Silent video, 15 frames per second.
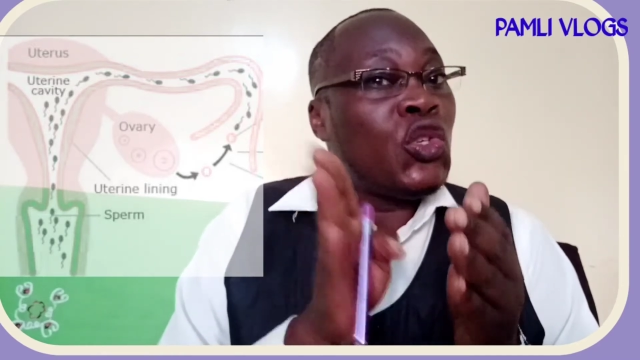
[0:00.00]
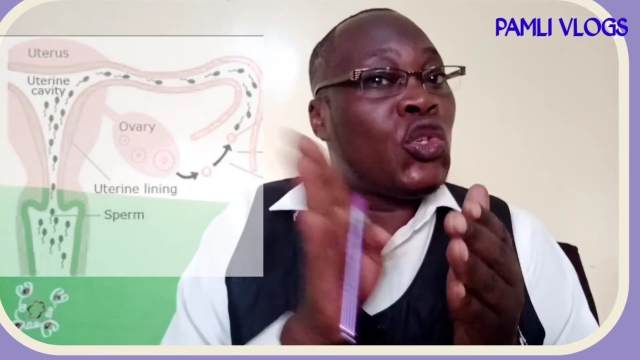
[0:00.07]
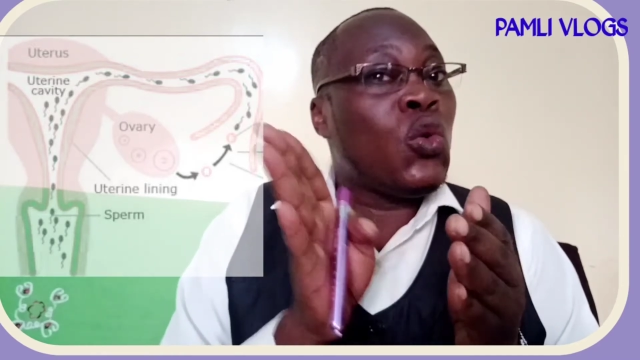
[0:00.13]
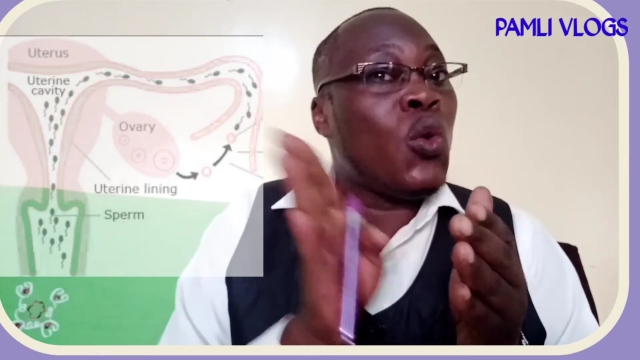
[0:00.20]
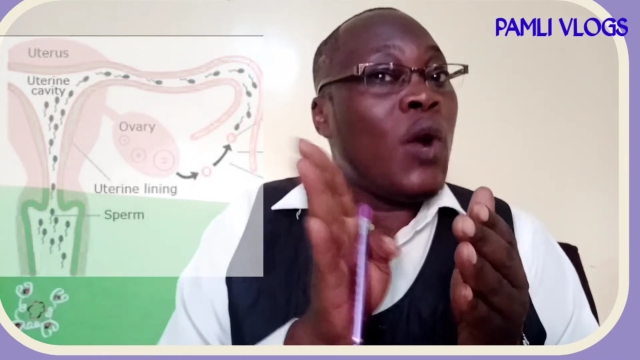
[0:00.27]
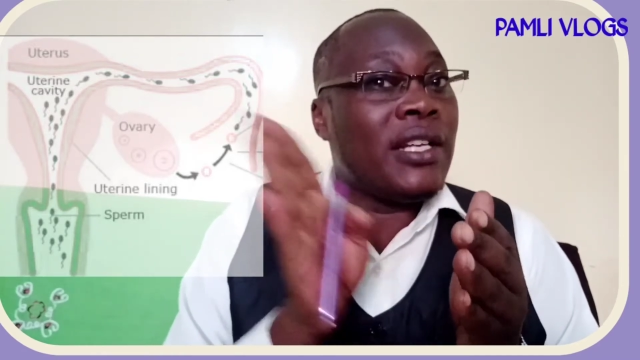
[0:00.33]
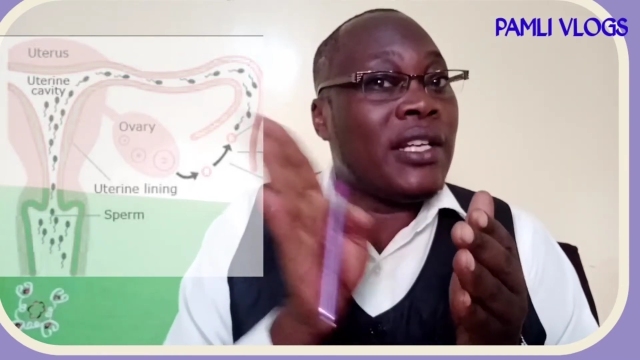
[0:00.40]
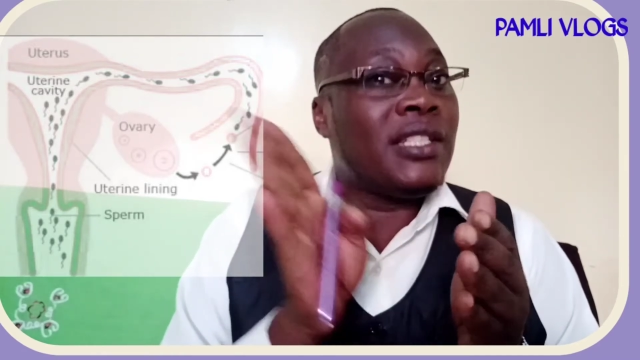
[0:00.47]

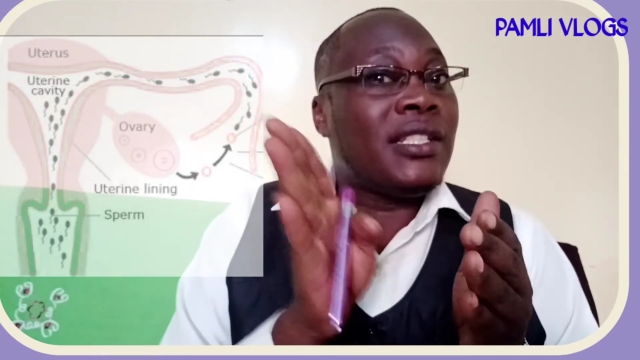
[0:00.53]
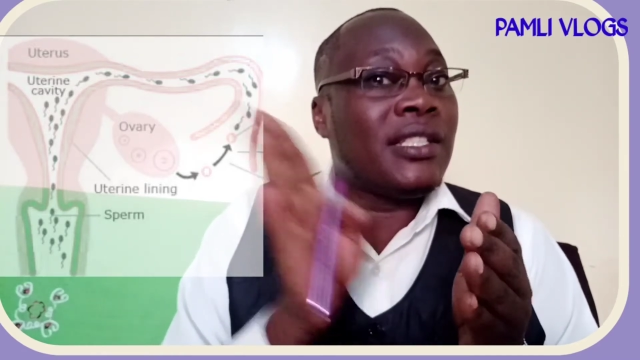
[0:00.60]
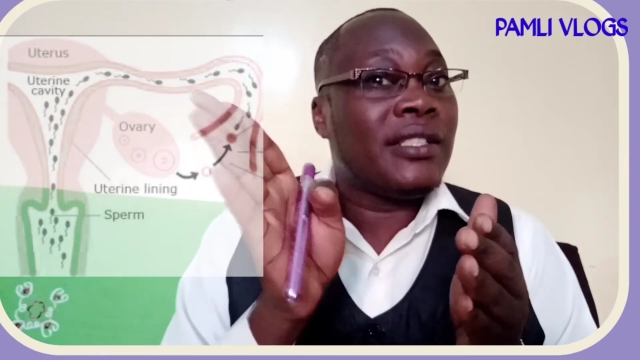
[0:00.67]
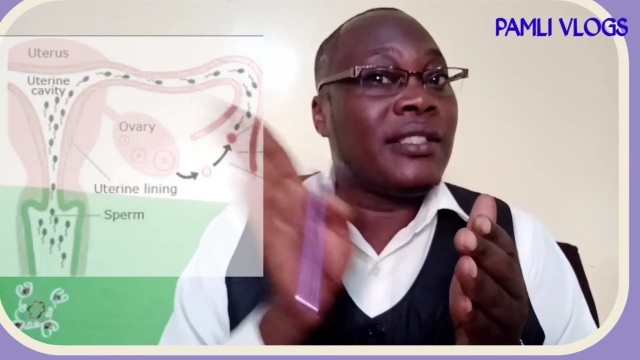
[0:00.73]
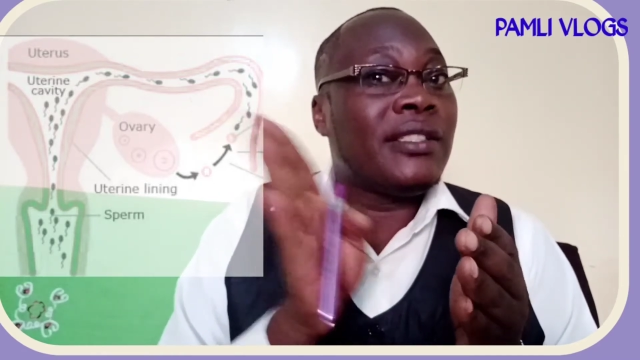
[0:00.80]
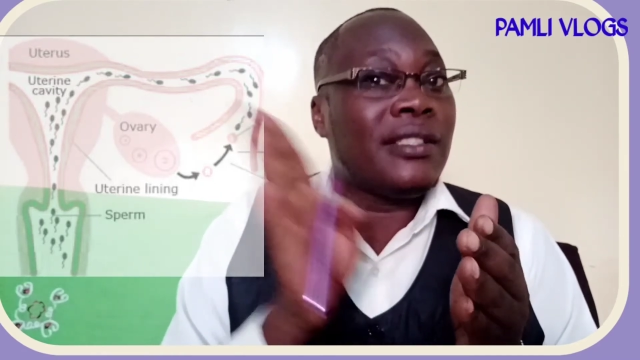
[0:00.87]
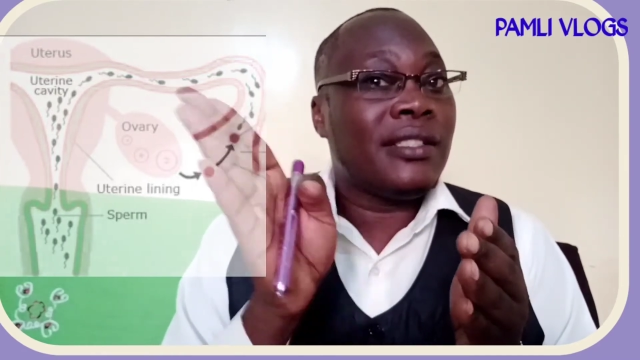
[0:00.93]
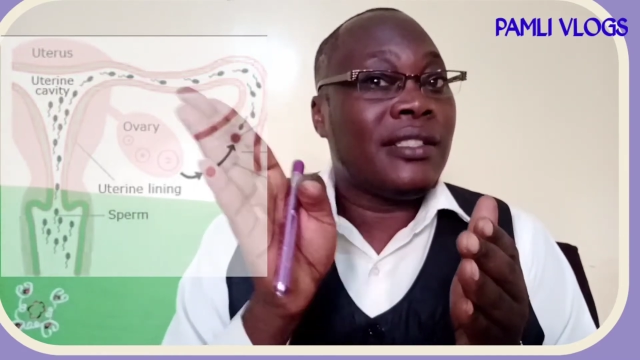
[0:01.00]

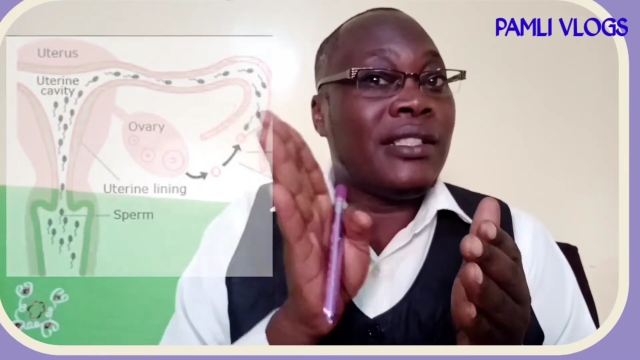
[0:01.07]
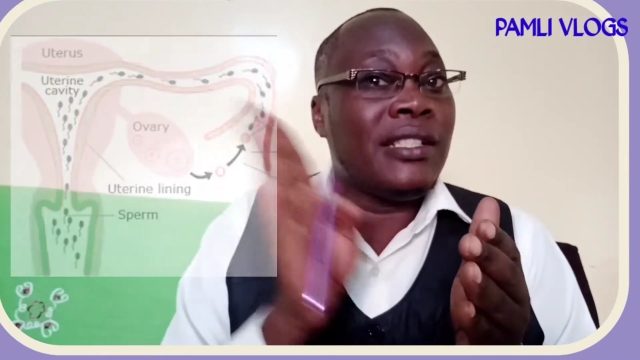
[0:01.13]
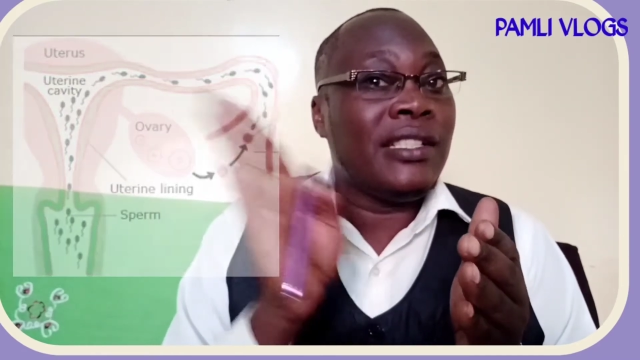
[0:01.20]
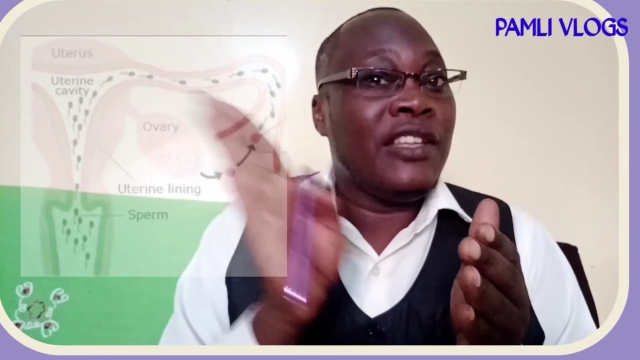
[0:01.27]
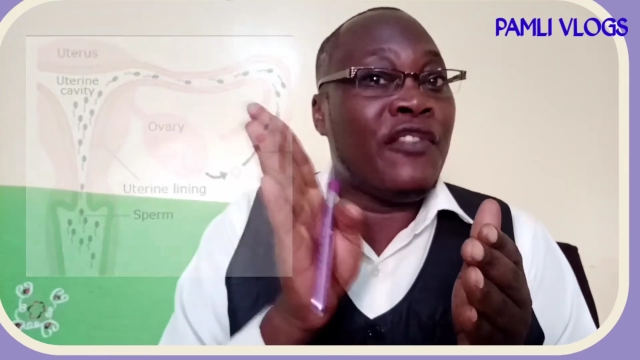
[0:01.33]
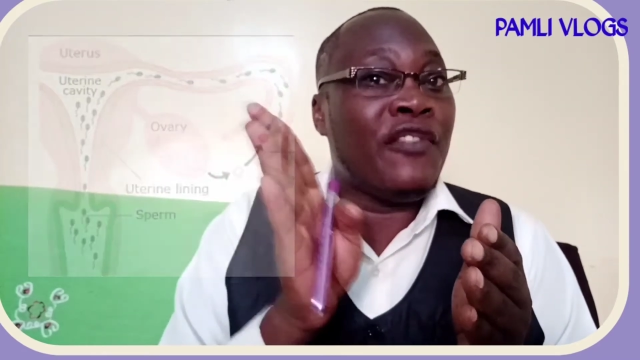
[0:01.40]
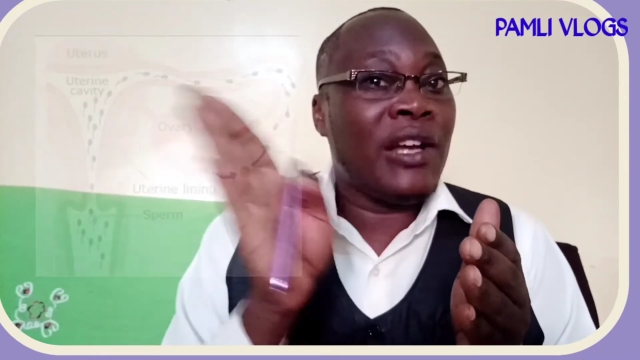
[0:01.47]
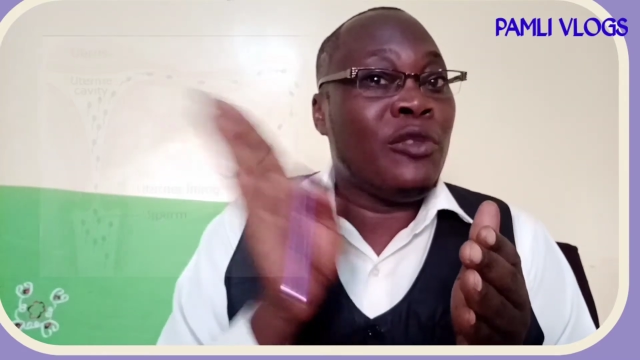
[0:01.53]
towards
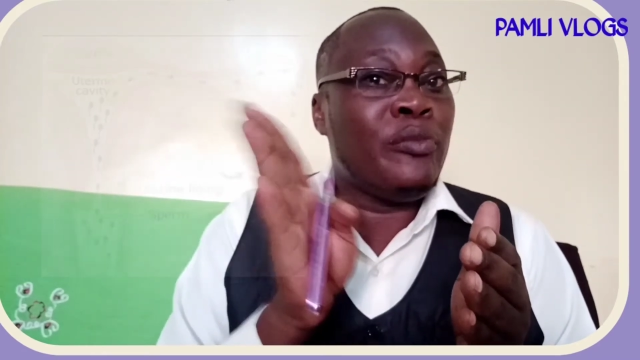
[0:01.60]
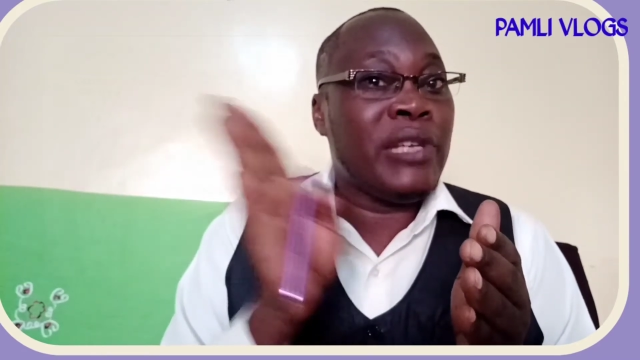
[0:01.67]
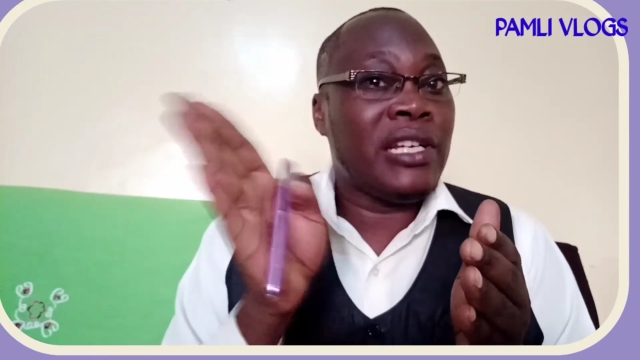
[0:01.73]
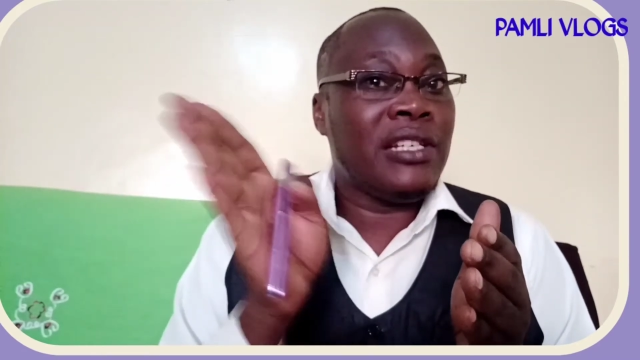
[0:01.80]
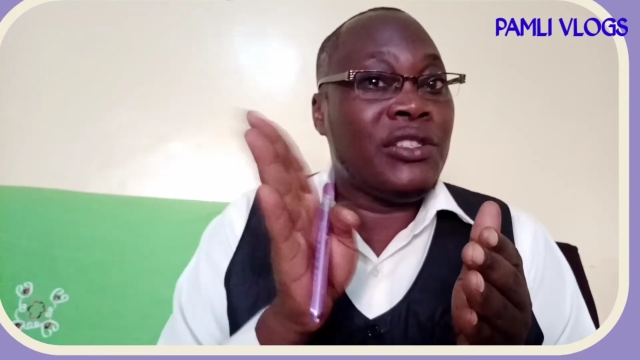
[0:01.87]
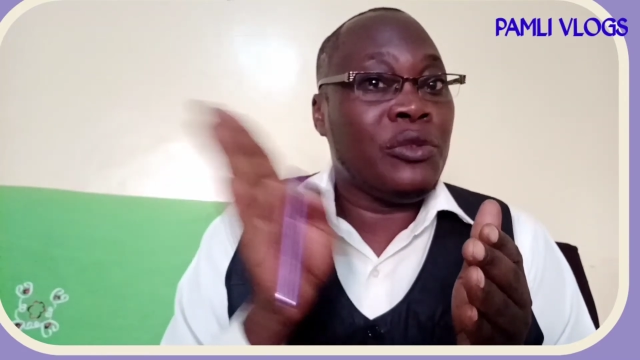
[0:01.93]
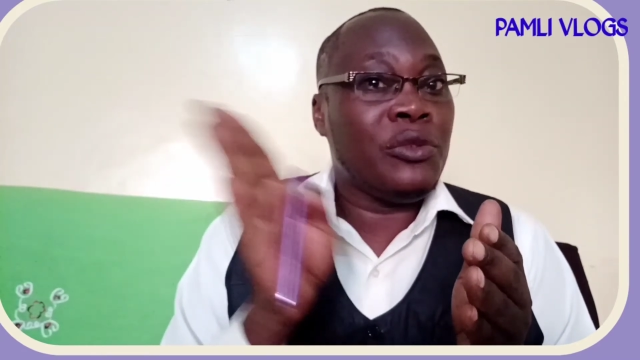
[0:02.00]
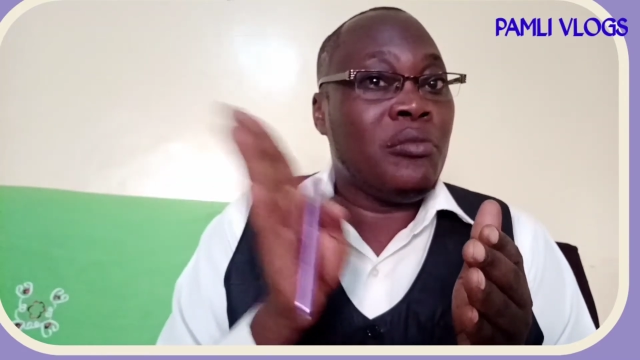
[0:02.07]
the
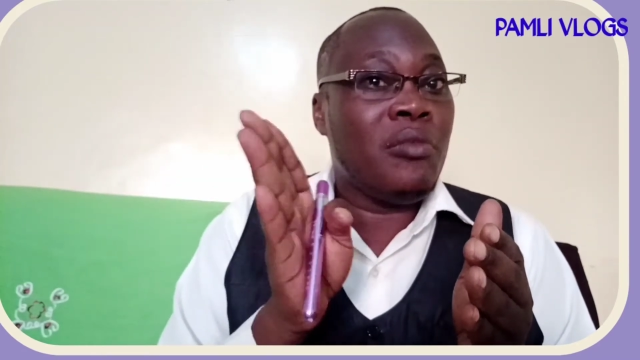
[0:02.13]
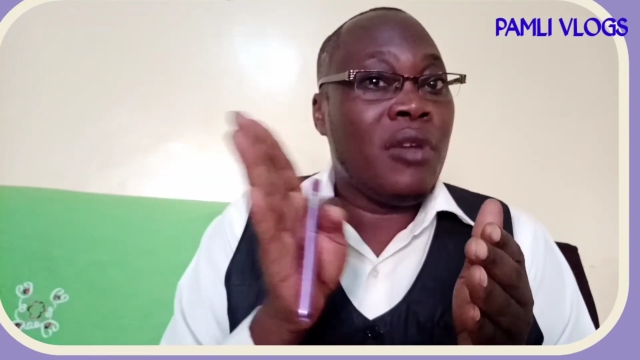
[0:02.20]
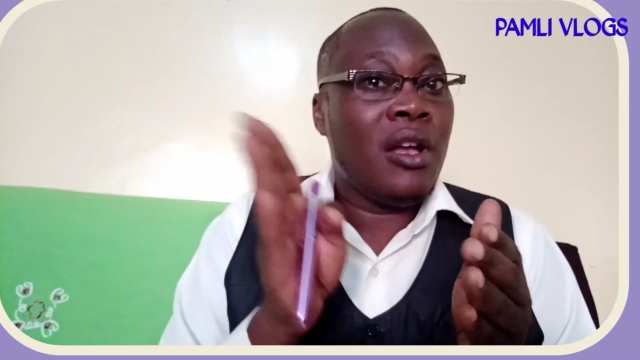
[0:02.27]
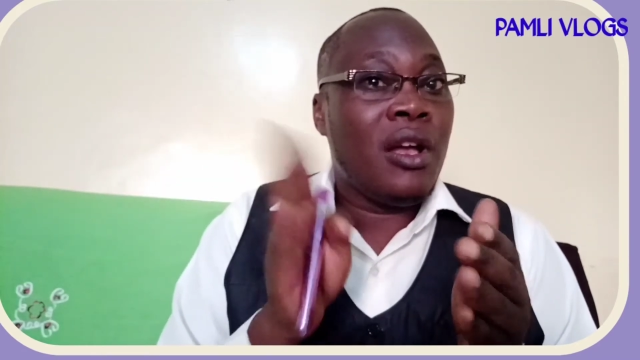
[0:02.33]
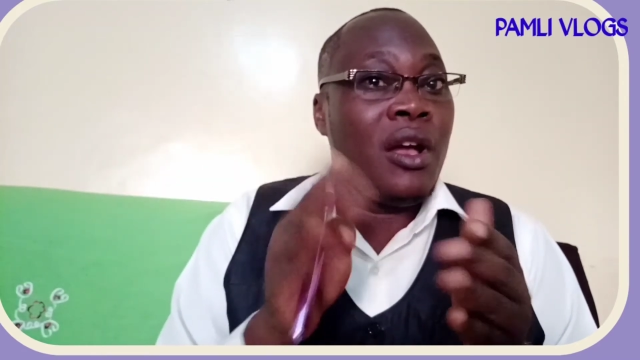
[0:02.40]
fallopian tube.